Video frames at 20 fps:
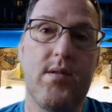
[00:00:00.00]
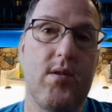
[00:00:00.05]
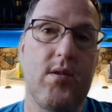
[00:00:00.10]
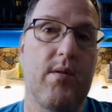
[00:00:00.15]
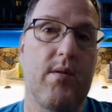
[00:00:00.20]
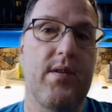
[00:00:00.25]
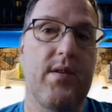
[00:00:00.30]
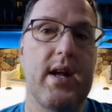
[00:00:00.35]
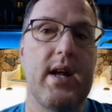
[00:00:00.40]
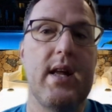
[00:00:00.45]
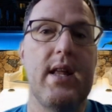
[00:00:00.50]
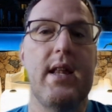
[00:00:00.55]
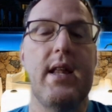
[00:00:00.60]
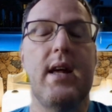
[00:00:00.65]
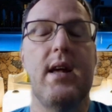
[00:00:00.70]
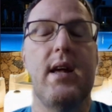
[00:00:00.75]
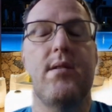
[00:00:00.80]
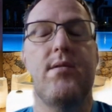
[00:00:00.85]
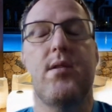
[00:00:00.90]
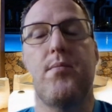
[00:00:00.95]
Don't forget
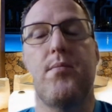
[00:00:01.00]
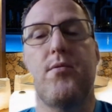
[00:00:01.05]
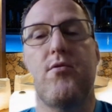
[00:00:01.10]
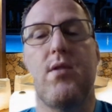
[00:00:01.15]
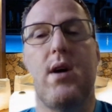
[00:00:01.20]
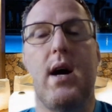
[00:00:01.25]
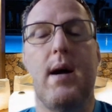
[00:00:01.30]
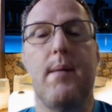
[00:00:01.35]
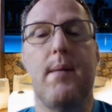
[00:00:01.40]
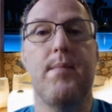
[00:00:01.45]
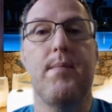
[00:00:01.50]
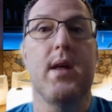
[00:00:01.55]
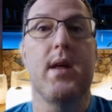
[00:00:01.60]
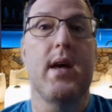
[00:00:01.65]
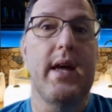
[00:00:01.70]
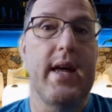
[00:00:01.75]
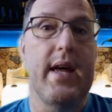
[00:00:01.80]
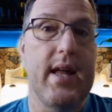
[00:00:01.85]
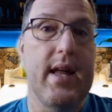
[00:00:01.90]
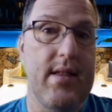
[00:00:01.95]
hit subscribe,
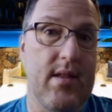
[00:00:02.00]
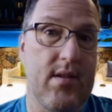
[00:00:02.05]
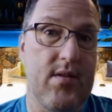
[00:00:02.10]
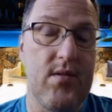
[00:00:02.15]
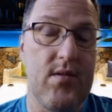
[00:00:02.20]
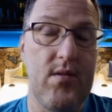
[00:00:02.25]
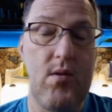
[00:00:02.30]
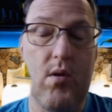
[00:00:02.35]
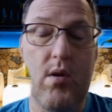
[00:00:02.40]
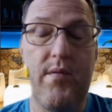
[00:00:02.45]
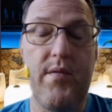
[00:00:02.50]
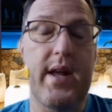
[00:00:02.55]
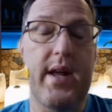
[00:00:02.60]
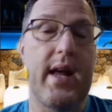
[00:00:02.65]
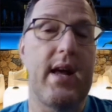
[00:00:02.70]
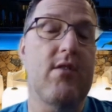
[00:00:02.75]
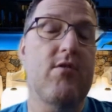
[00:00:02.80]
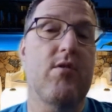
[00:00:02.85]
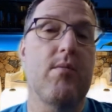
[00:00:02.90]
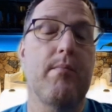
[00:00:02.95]
hit the
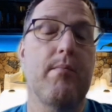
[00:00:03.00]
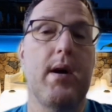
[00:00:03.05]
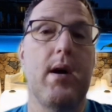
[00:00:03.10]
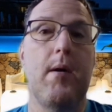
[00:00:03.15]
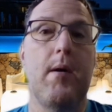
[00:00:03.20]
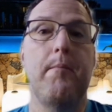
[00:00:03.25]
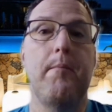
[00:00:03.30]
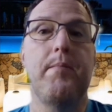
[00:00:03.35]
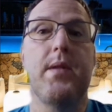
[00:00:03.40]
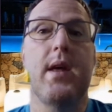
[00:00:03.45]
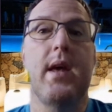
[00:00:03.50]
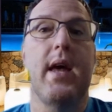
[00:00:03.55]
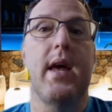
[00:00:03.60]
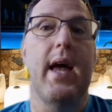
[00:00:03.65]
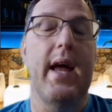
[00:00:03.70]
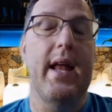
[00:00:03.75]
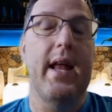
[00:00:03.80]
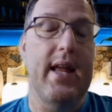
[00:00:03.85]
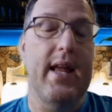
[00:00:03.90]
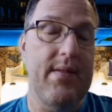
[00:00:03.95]
notification bell
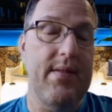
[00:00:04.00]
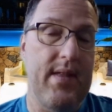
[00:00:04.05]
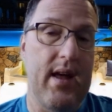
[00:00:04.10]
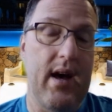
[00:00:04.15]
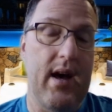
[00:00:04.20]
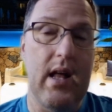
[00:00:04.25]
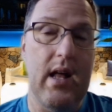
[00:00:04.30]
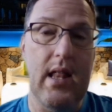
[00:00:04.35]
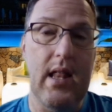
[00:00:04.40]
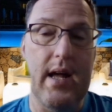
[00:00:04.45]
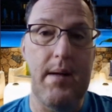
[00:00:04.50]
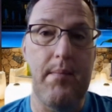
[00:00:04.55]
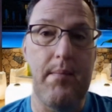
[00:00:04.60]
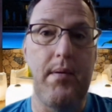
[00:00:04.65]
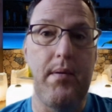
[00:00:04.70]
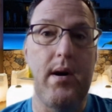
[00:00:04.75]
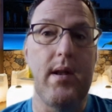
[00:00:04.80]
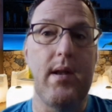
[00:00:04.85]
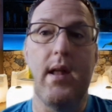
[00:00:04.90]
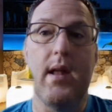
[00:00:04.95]
and hit a like
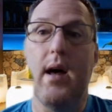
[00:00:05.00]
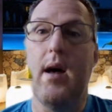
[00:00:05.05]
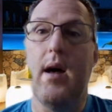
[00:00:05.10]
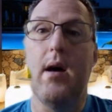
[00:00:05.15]
button.